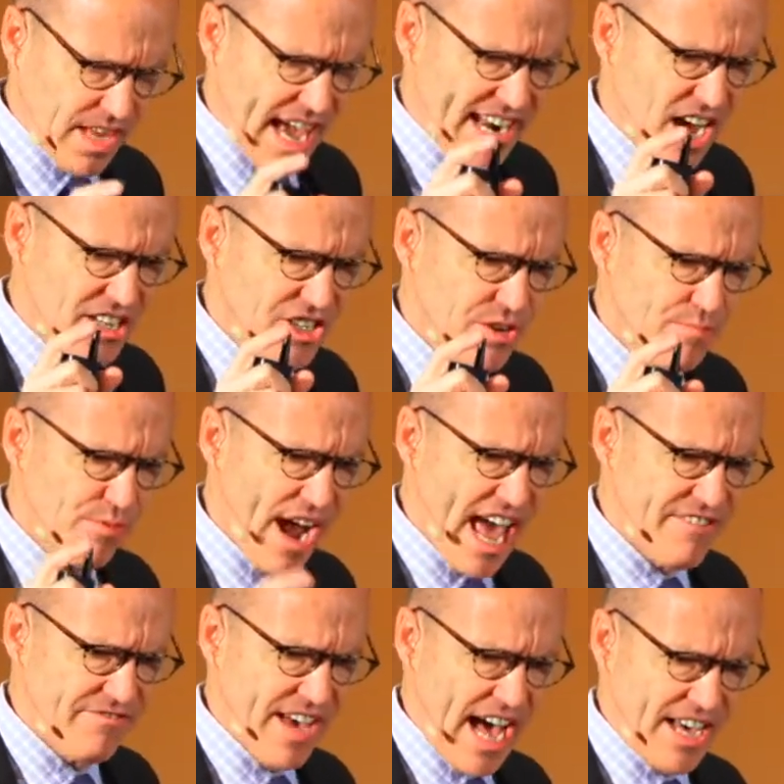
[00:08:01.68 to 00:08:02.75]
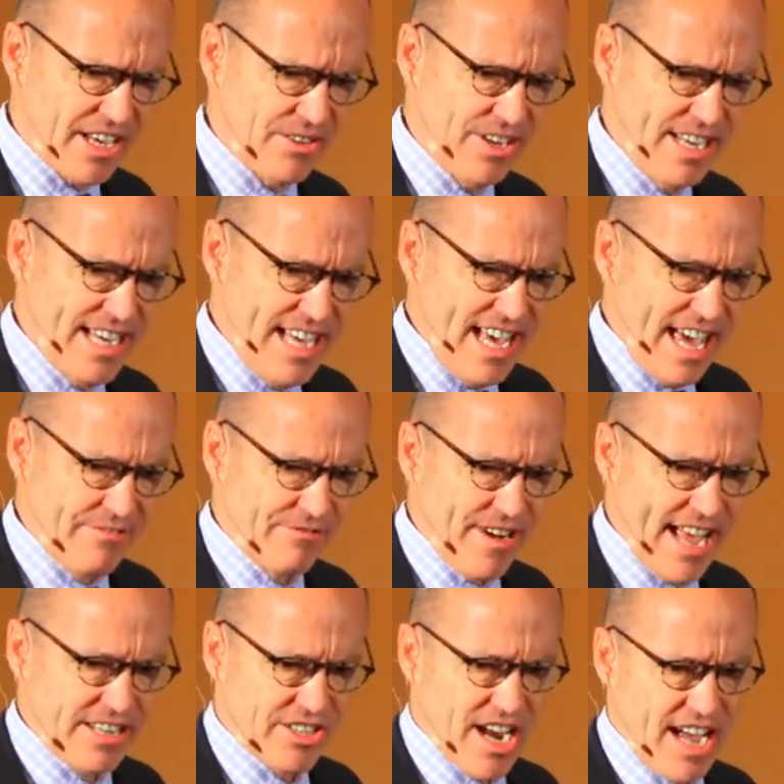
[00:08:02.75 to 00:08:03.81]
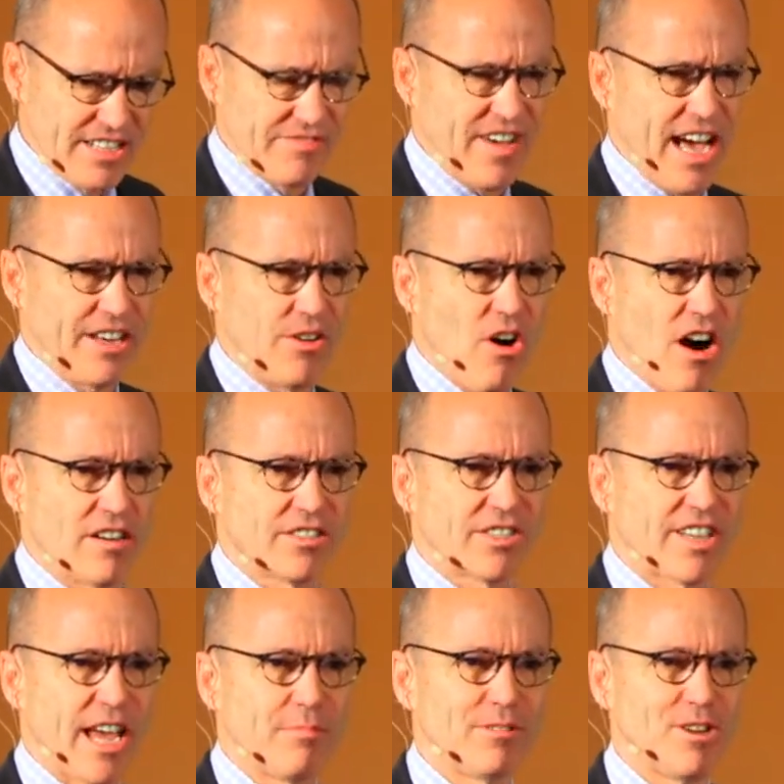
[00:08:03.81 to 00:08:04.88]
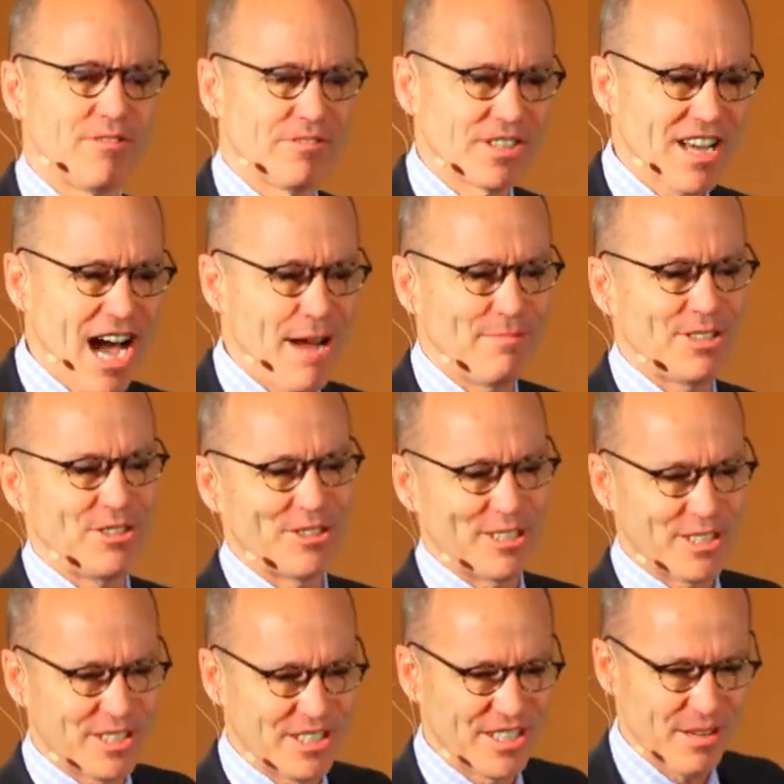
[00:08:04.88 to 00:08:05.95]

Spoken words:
And also, brand value and franchise value aren't stable over time, as you can see